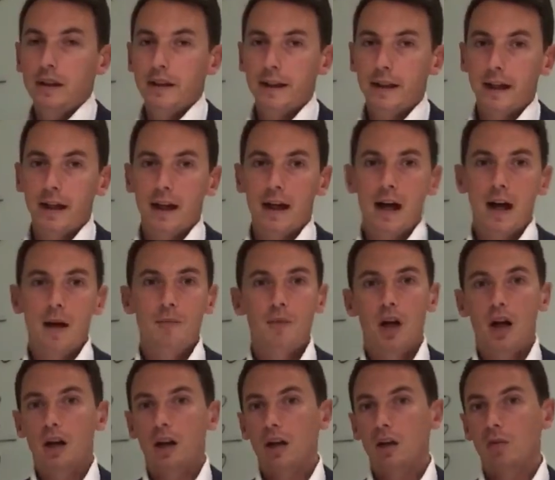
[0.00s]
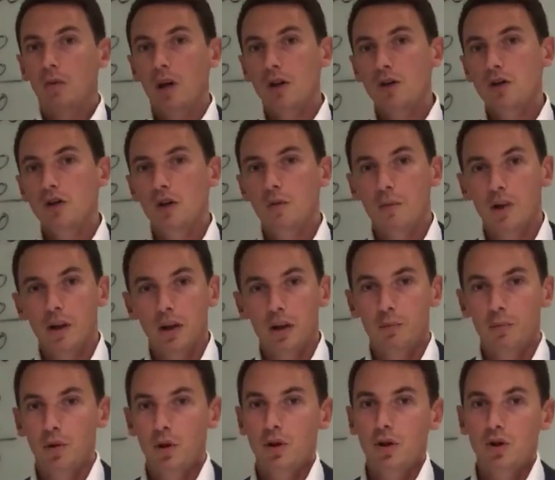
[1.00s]
I'm not going to rush you, I'm not going
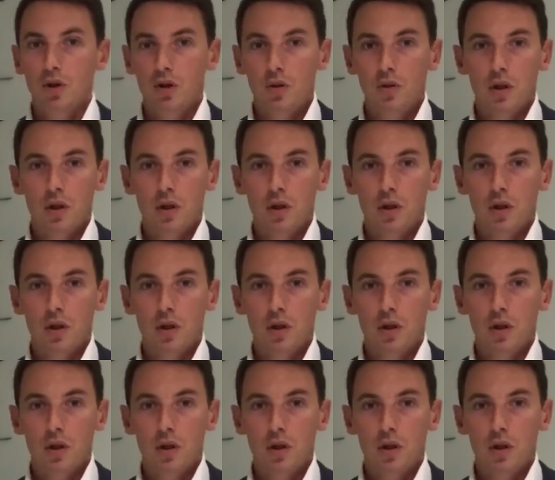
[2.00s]
to push you,